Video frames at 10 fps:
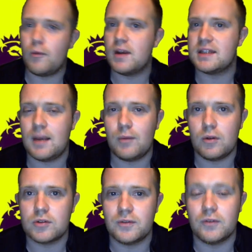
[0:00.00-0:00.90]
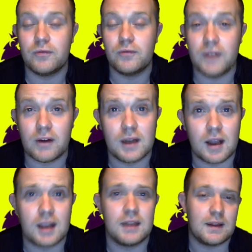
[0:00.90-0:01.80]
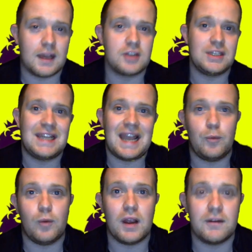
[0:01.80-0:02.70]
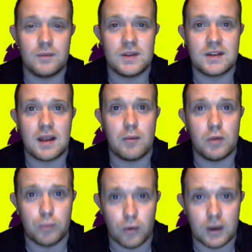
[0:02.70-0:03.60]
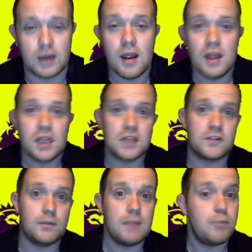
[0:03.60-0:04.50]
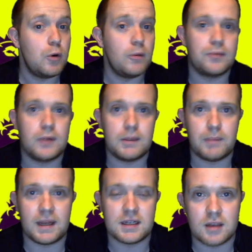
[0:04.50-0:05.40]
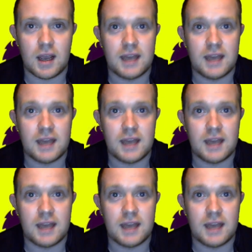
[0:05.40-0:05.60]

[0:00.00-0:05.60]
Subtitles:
West Ham will also feel very lucky that they actually came away from this game with a point, Because for me, Bournemouth were the better side.